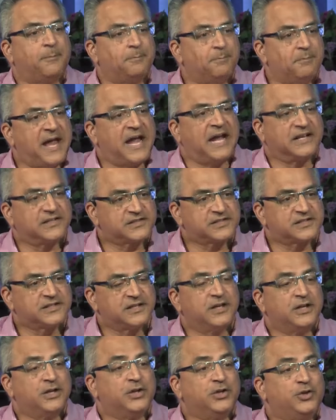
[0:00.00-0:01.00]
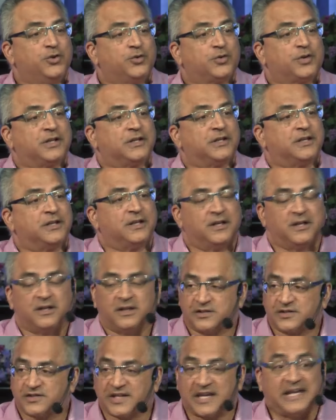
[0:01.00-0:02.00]
mess, you can
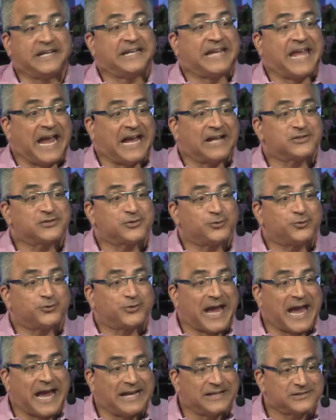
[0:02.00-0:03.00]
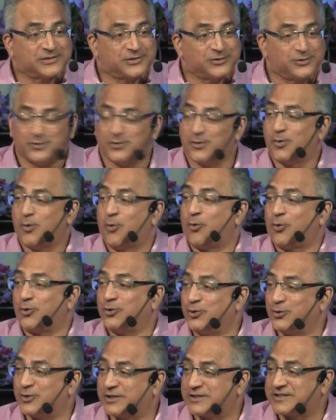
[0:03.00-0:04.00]
say cancel, cancel, or
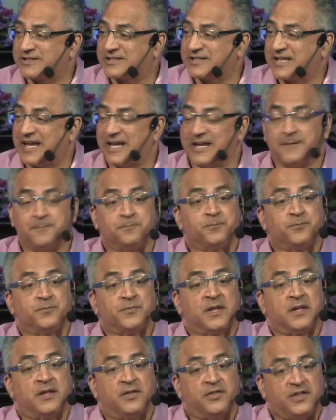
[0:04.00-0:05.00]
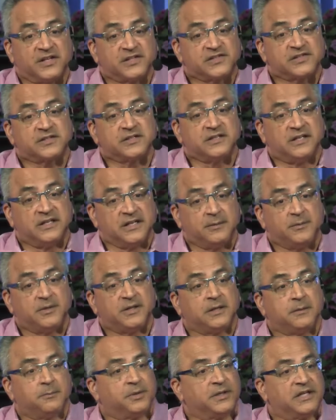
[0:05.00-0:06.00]
you could say, this
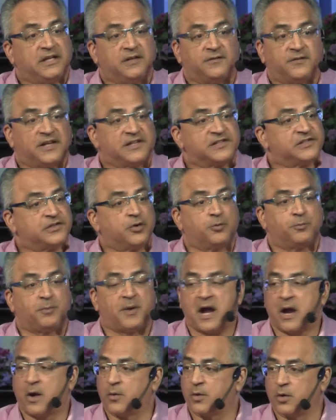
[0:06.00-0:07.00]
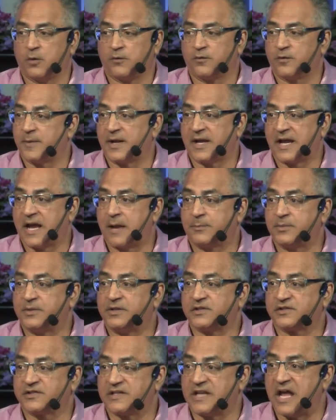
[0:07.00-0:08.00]
limiting belief has no power over my
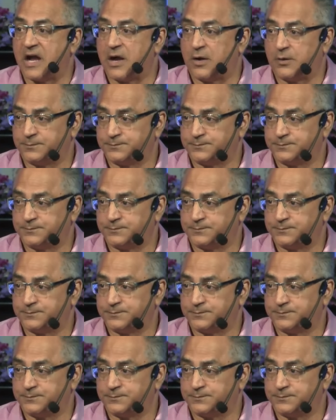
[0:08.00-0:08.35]
happiness now.